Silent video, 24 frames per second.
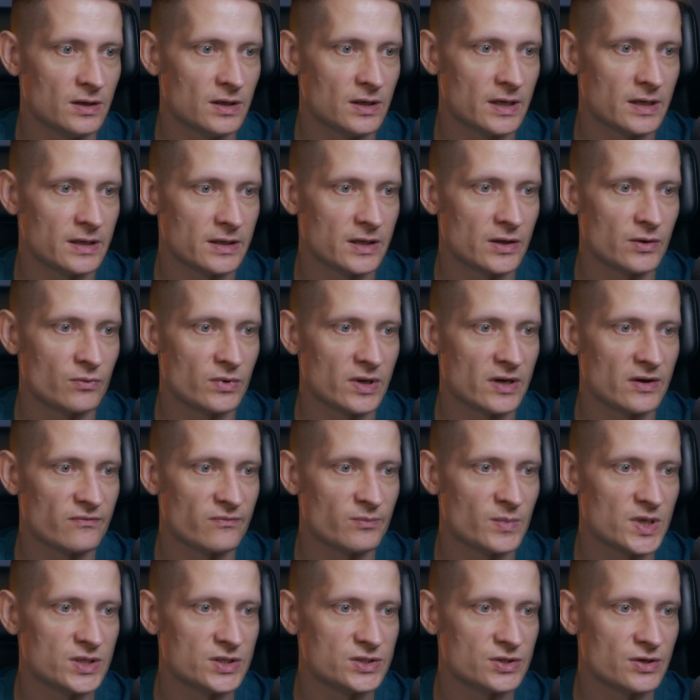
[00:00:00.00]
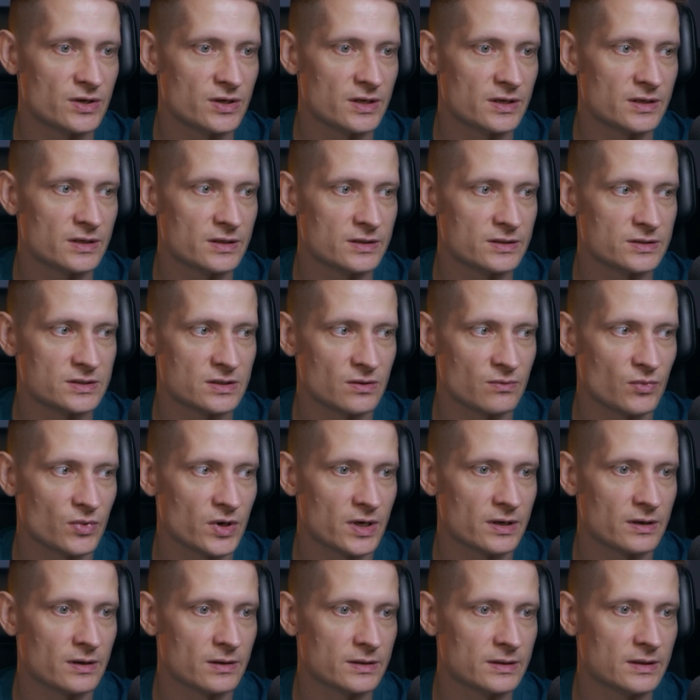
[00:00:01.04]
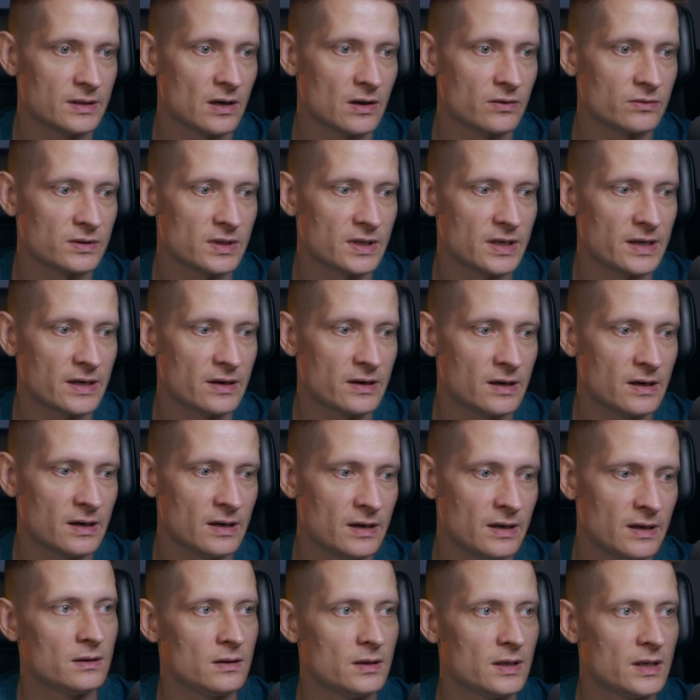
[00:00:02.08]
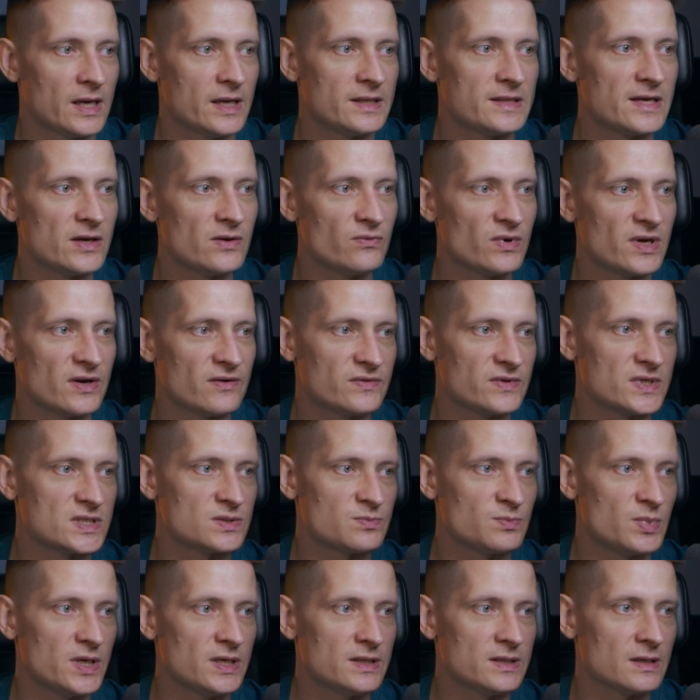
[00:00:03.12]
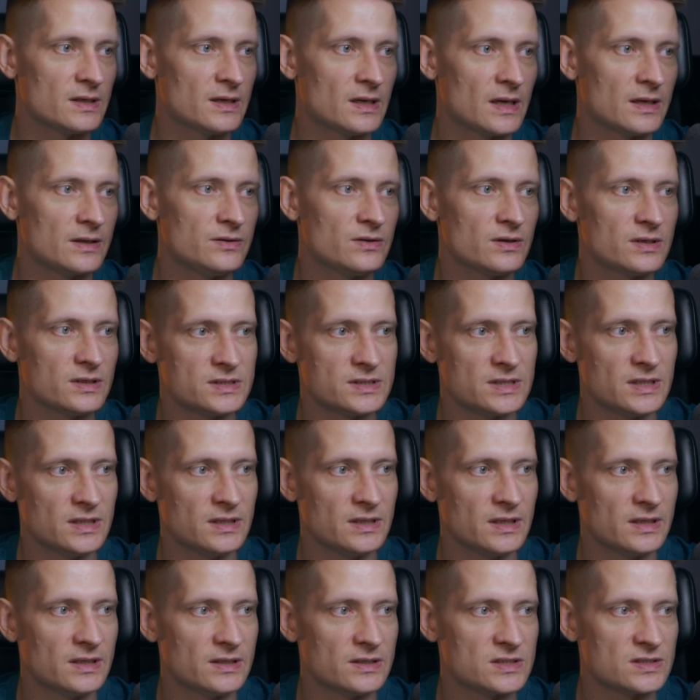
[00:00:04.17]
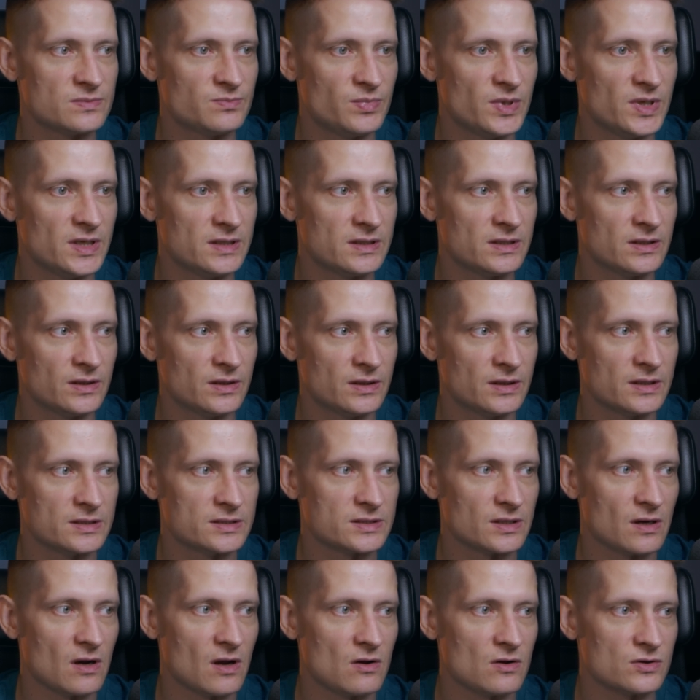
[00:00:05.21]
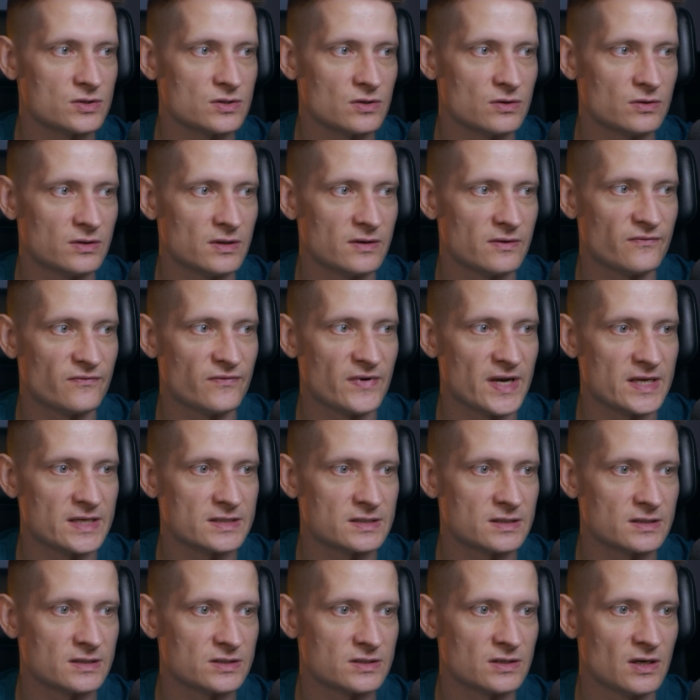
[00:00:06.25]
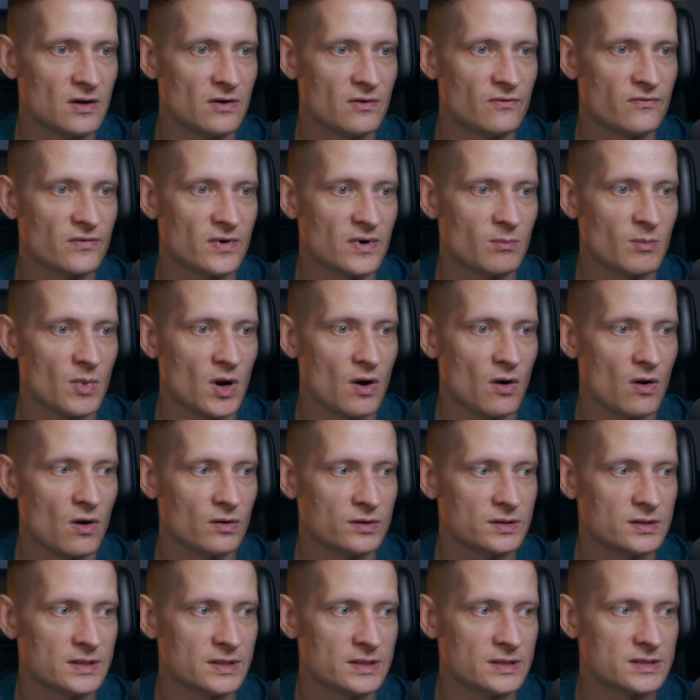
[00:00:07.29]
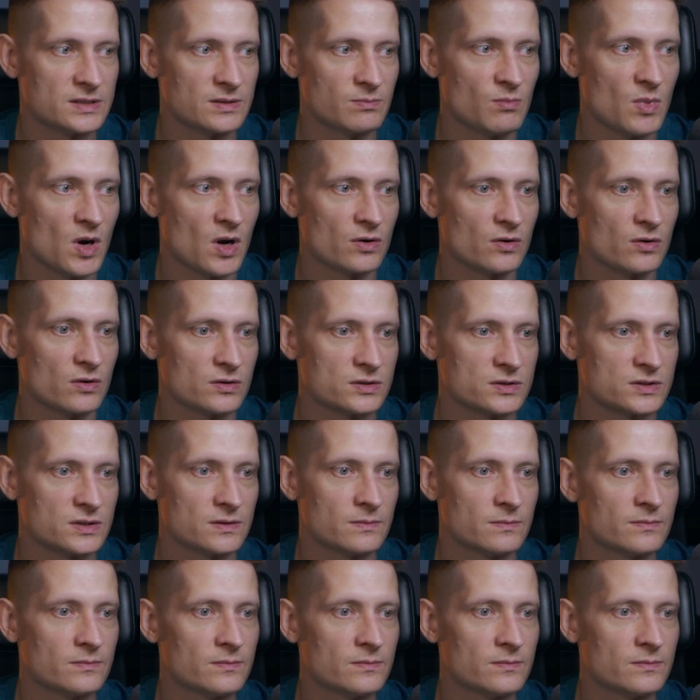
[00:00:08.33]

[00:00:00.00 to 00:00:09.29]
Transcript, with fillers: And here we have Midjourney somewhere down there. And here we have the speed and you can see in the speed, it's also the fastest from all these models.